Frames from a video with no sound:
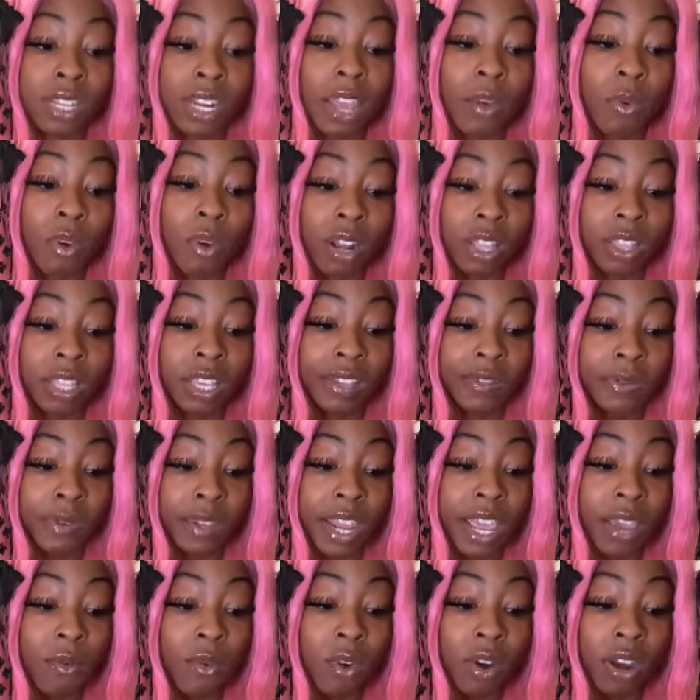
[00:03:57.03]
They wanted things when
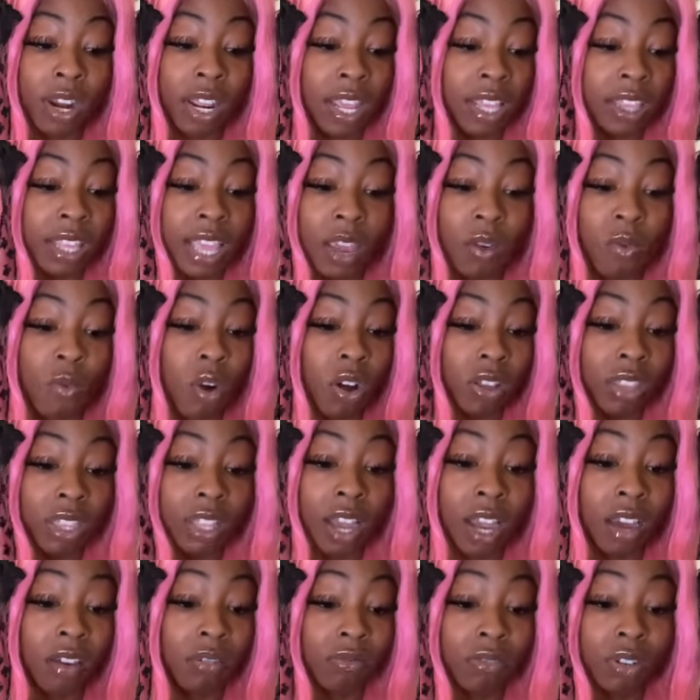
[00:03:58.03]
they wanted. They want,
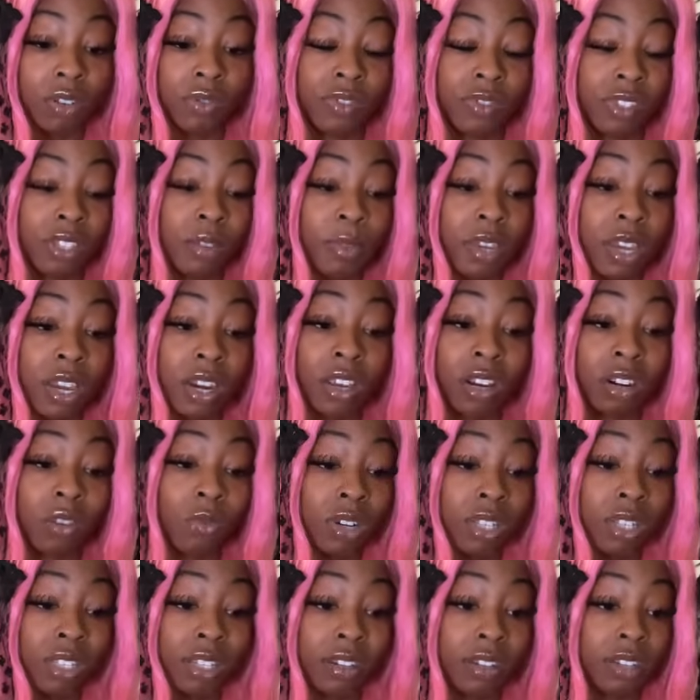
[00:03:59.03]
I don't know, for some of y'all, they could have
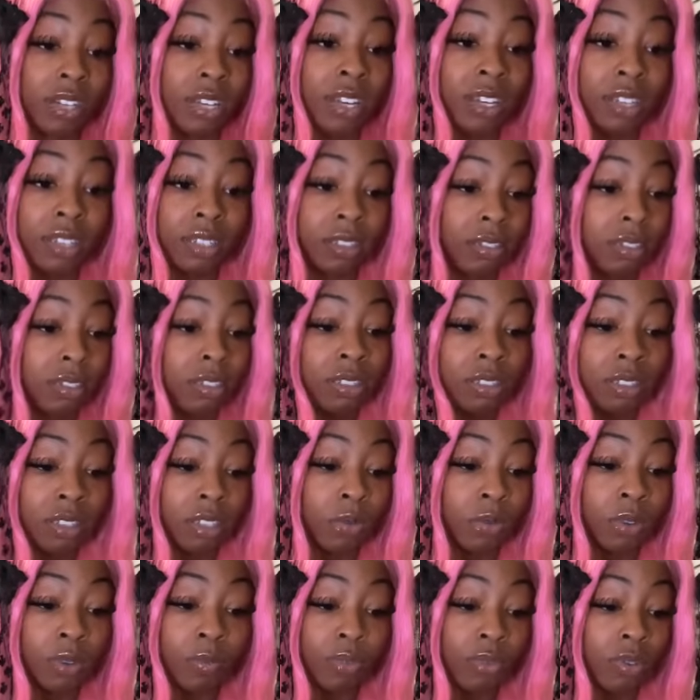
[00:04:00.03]
wanted their ass kicked at
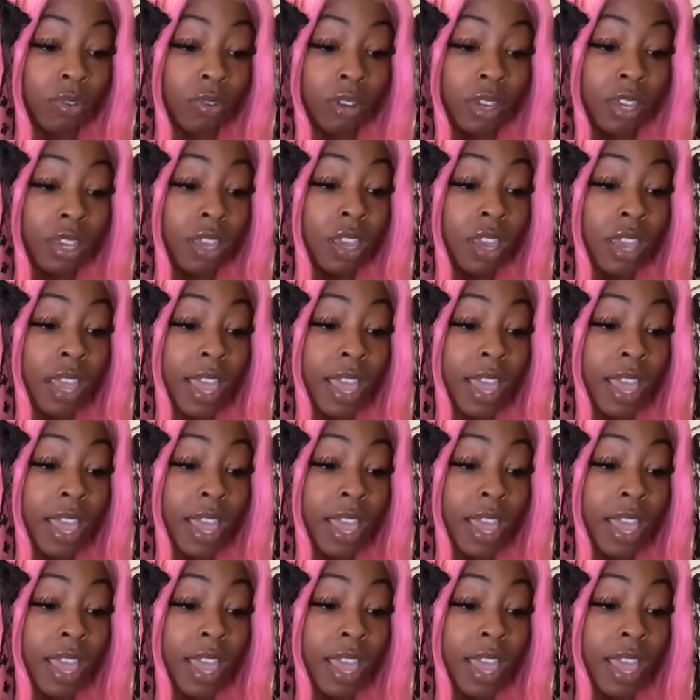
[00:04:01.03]
one point.